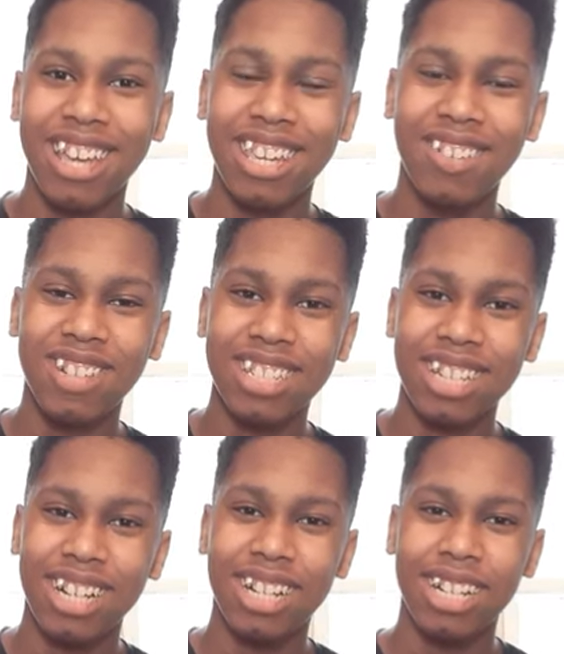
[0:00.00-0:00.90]
It was
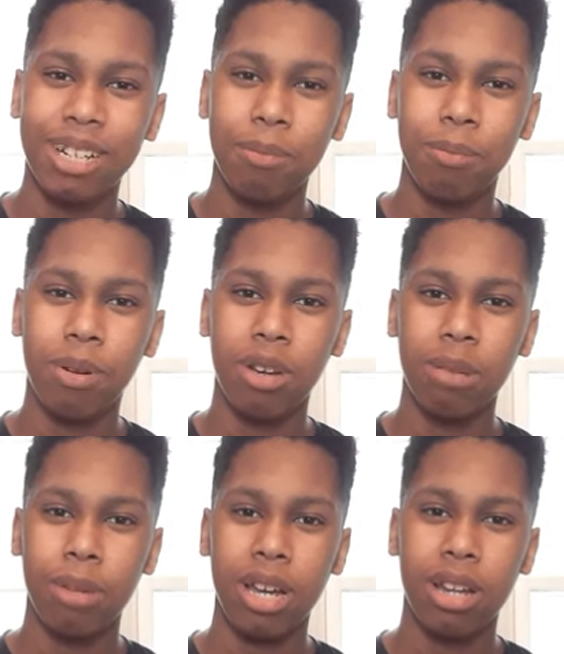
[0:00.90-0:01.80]
uh
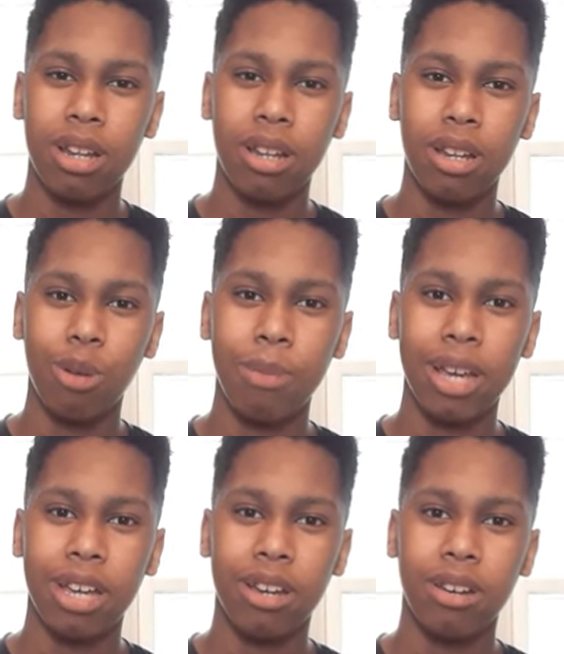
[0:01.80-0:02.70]
Pokemon
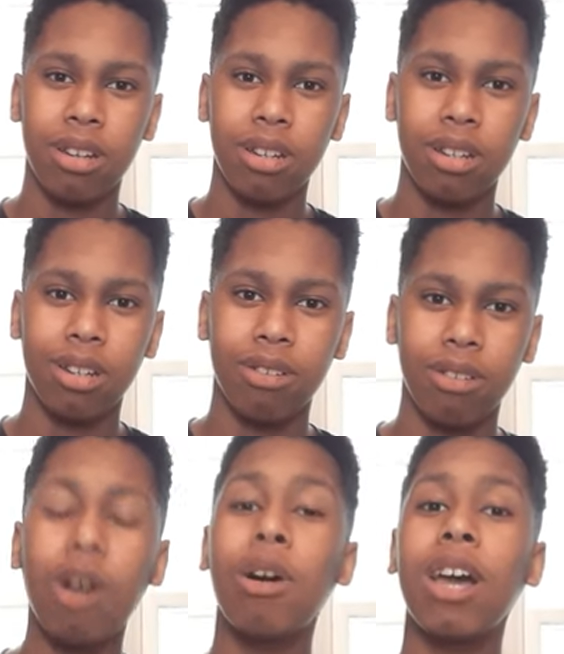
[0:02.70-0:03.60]
Omega.
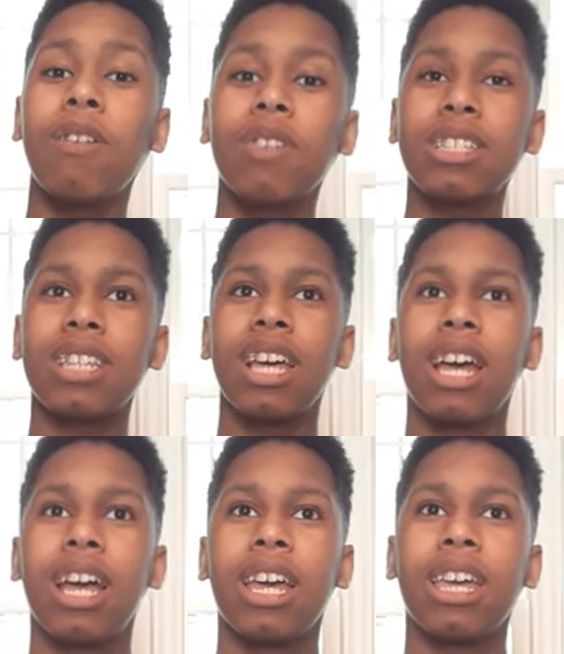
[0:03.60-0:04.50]
Oh, it was,
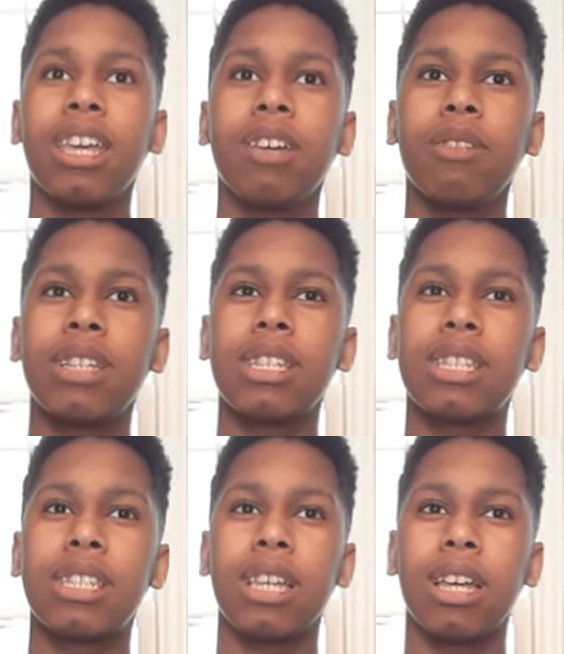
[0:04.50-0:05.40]
it
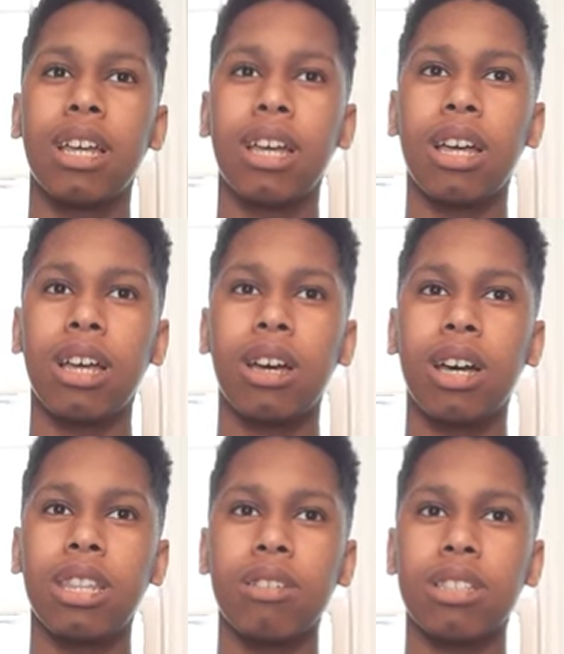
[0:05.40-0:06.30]
was,
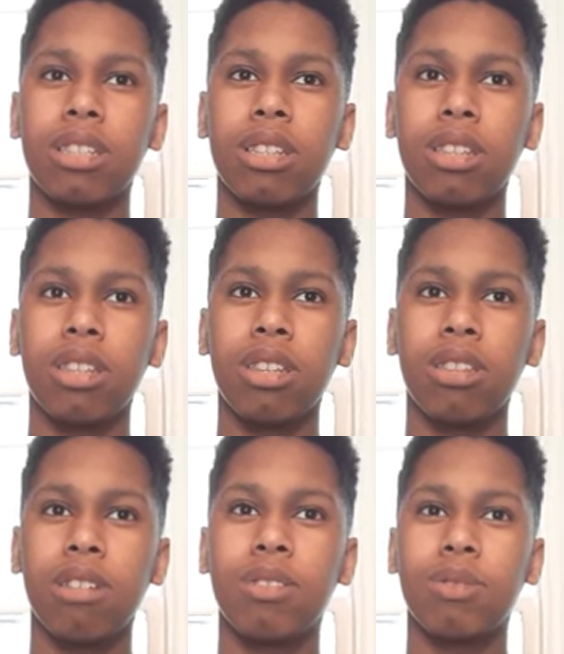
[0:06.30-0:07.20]
I think it was either
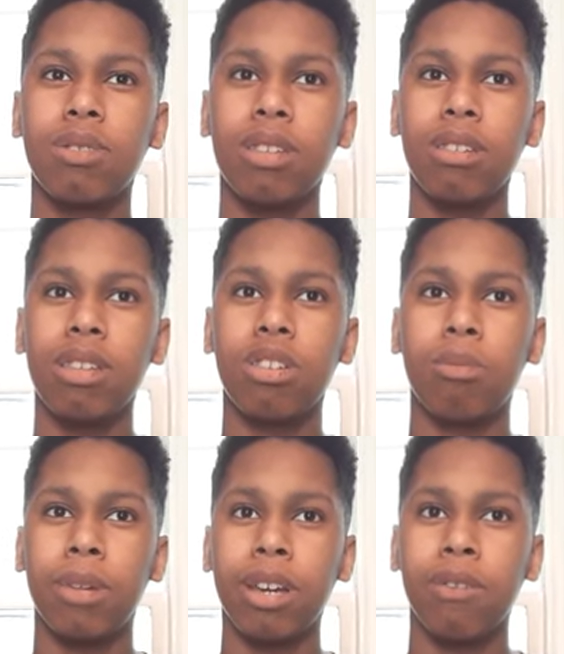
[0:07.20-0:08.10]
it was either
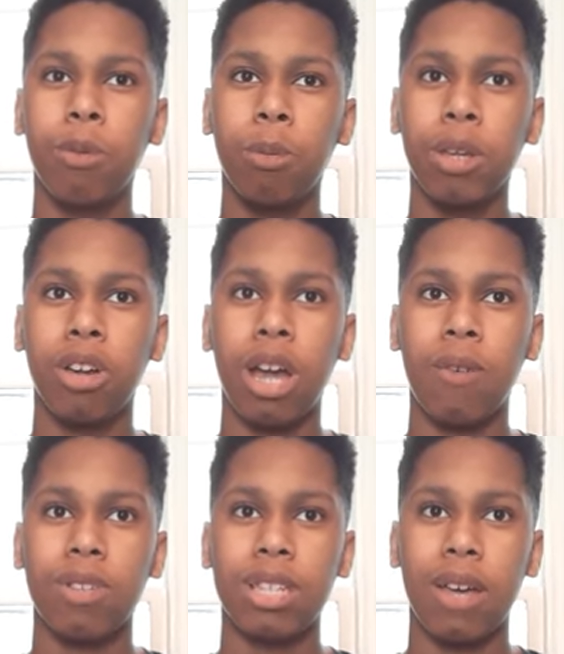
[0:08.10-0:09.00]
Omega Ruby or
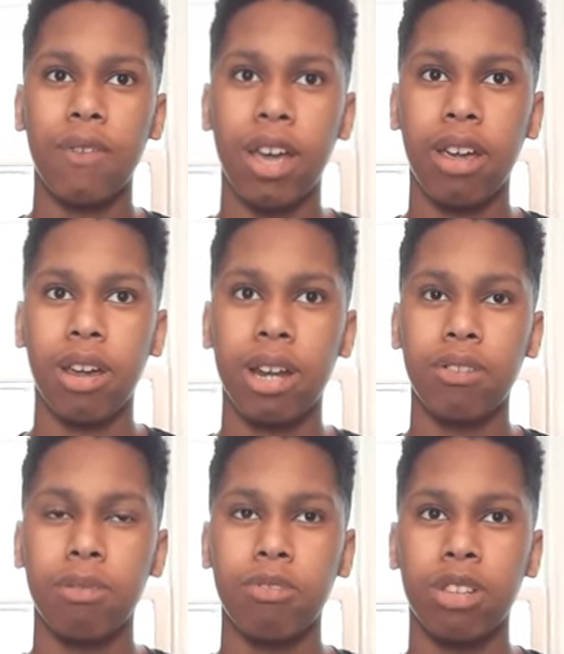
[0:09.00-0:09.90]
Alpha Sapphire.
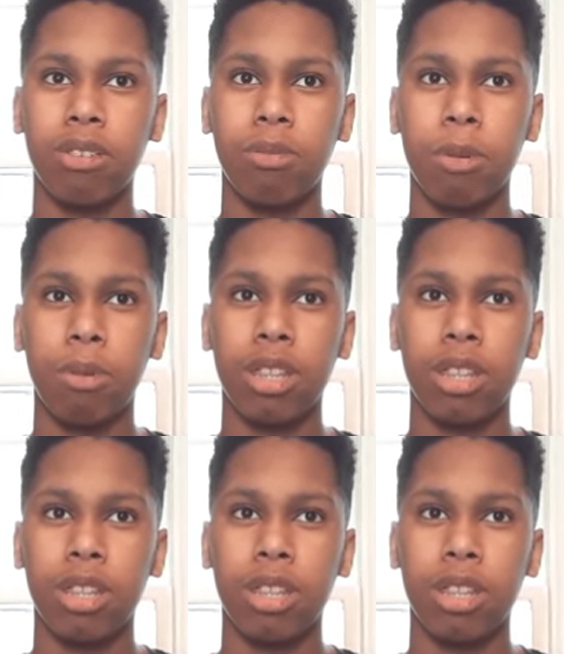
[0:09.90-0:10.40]
I don't really remember.